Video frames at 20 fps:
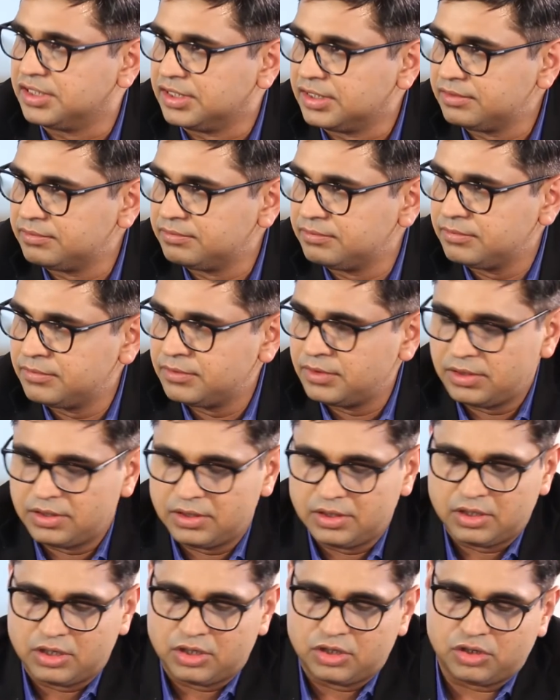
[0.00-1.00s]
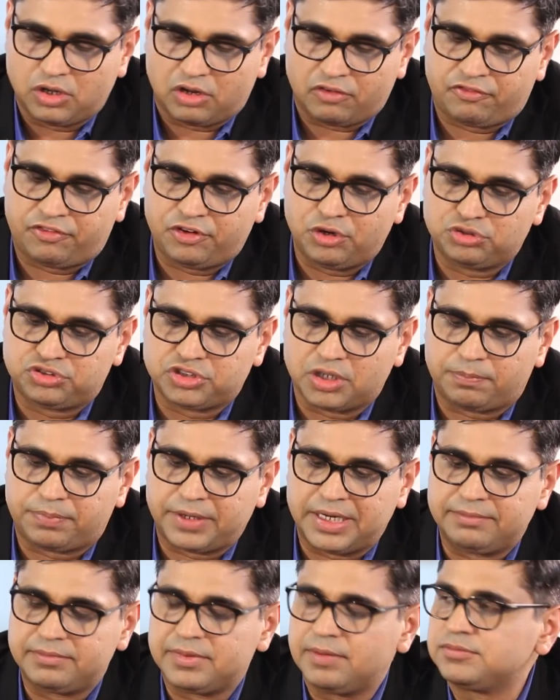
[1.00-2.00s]
year, your future
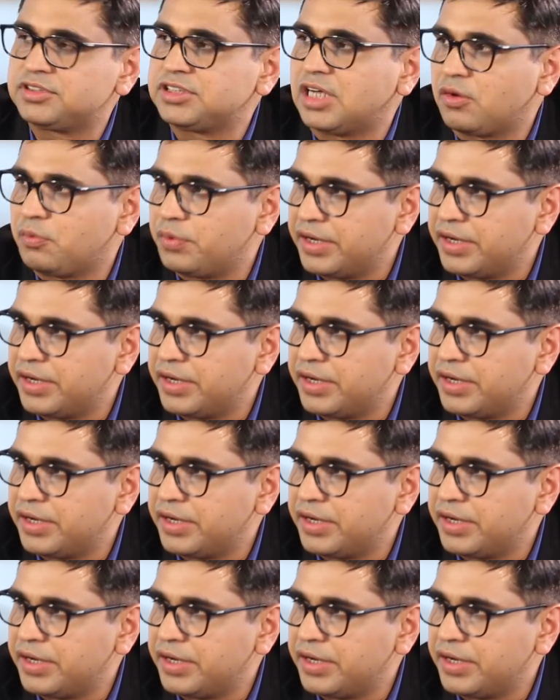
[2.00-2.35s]
premiums are